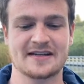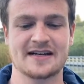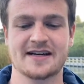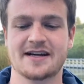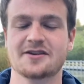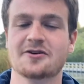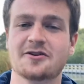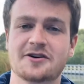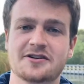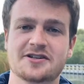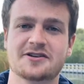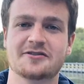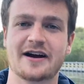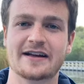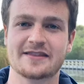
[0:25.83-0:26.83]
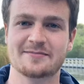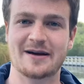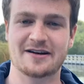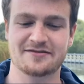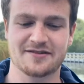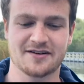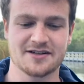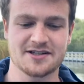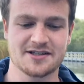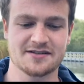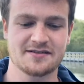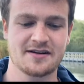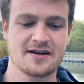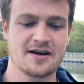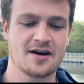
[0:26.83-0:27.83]
In order to correct the
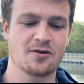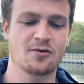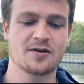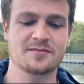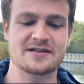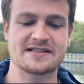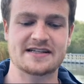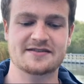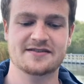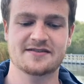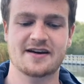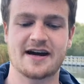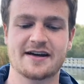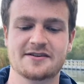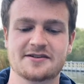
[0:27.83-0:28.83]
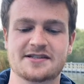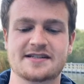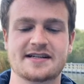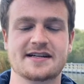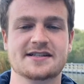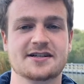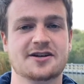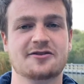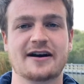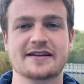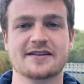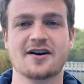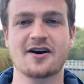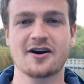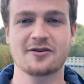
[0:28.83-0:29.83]
malfunction, one must either seek to correct
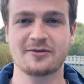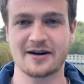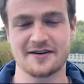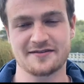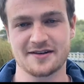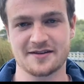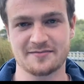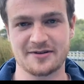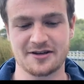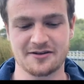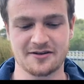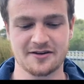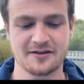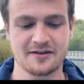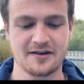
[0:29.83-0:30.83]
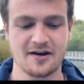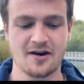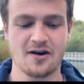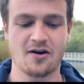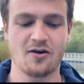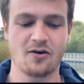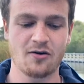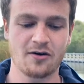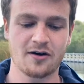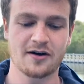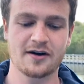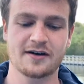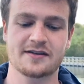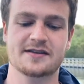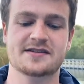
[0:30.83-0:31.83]
the hardware of the computer
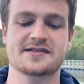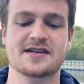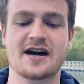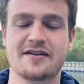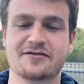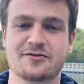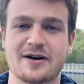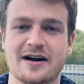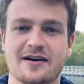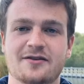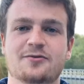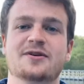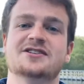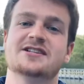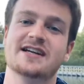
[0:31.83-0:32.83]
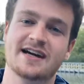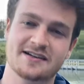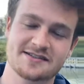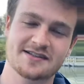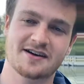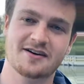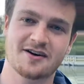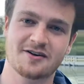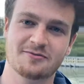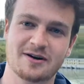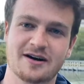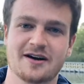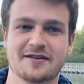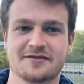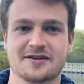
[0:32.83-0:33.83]
or the software which tells the
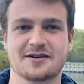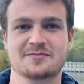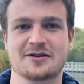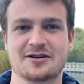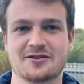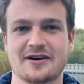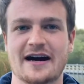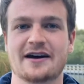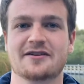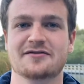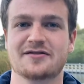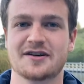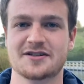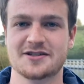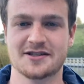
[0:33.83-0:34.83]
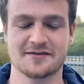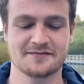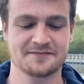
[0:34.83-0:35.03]
hardware of the computer how to function.